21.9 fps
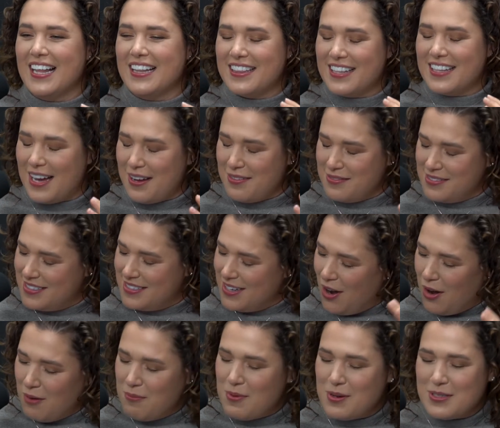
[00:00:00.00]
I
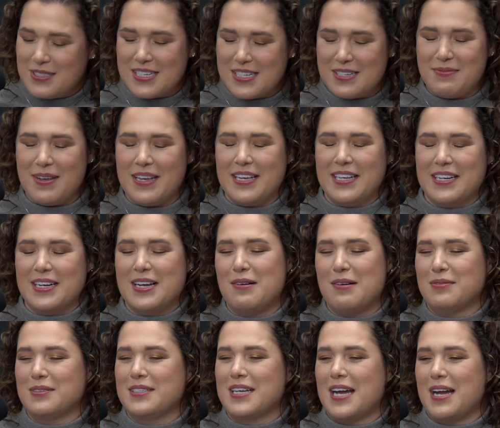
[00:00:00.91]
almost didn't make it a
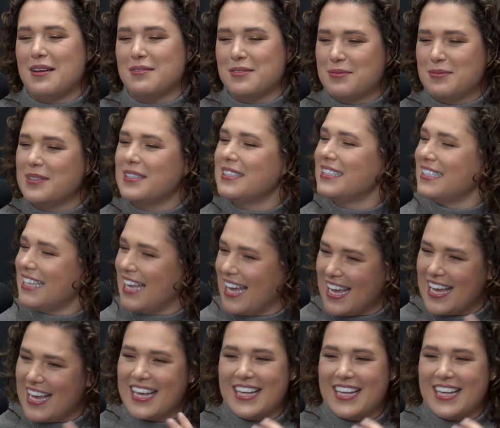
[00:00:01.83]
couple times, but yeah.